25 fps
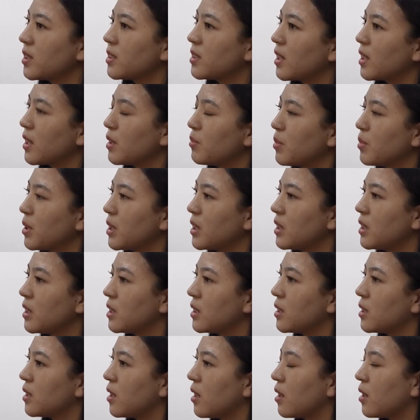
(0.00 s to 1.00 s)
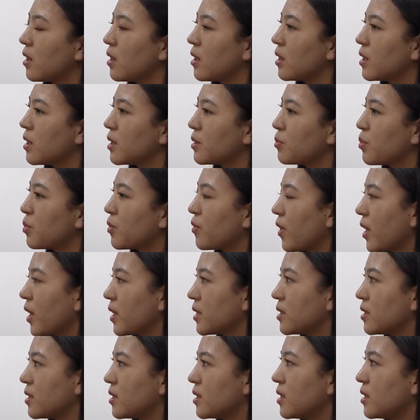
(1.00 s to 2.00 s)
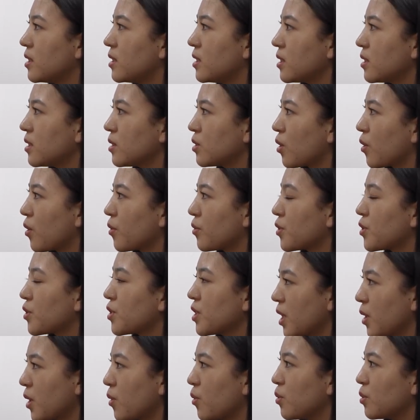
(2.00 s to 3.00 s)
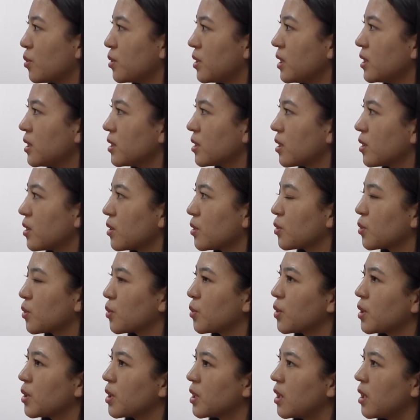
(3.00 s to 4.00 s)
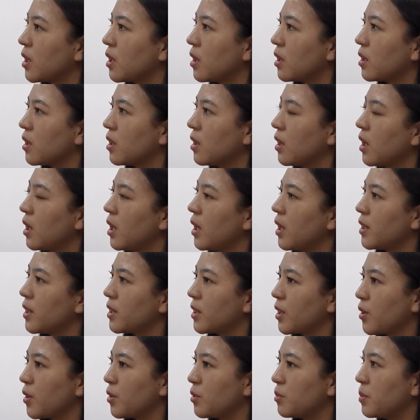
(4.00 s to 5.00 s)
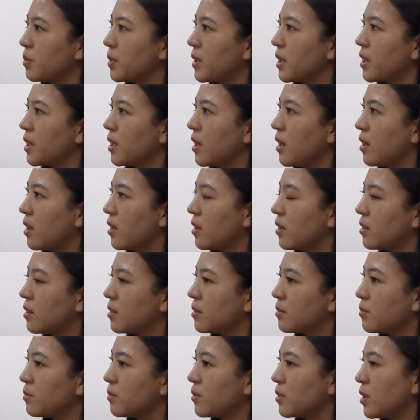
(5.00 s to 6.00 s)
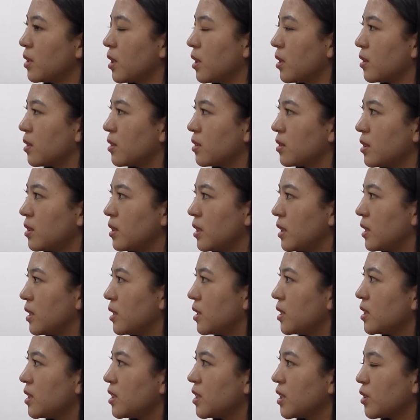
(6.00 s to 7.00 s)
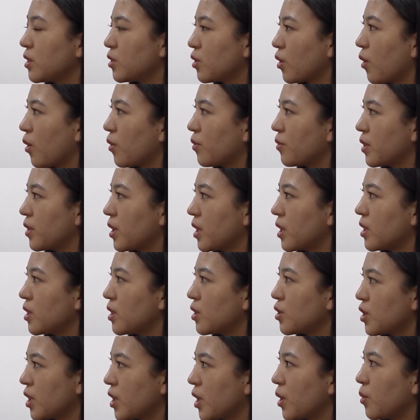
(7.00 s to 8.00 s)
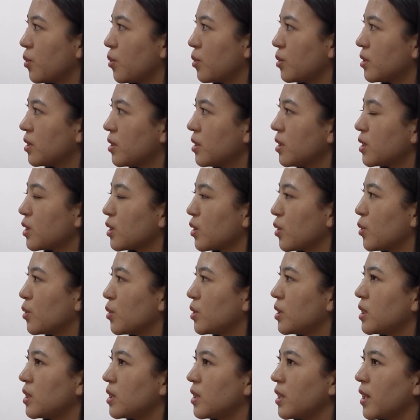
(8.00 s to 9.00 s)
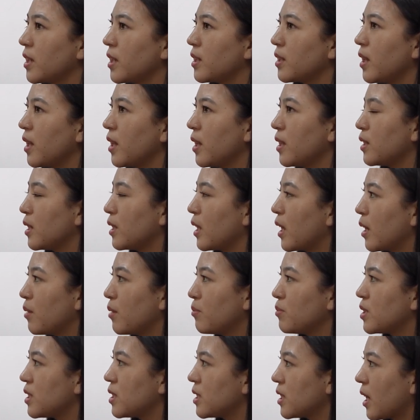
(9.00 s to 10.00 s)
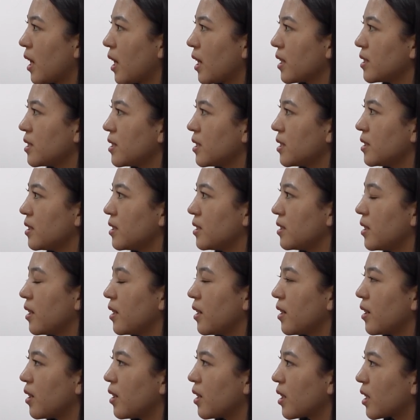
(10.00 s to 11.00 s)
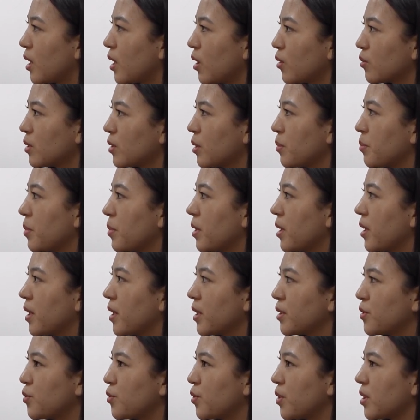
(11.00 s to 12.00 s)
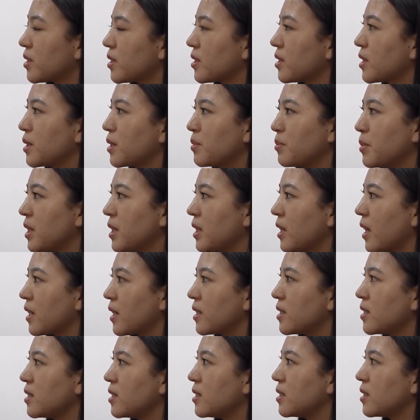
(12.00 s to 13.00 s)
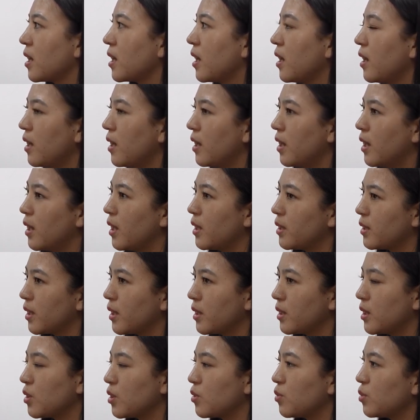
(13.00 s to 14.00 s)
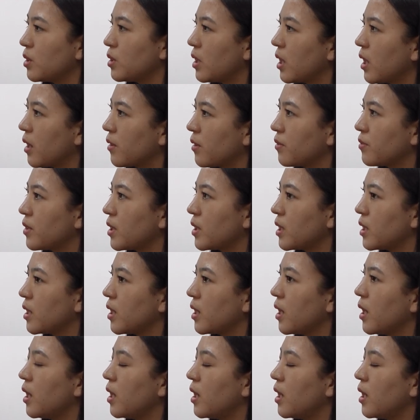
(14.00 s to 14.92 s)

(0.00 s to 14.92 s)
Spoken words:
statement, it provides details of your shareholdings. So there will be the details of the shareholder, including their name, CID, their account number, address, email IDs, and then it will have the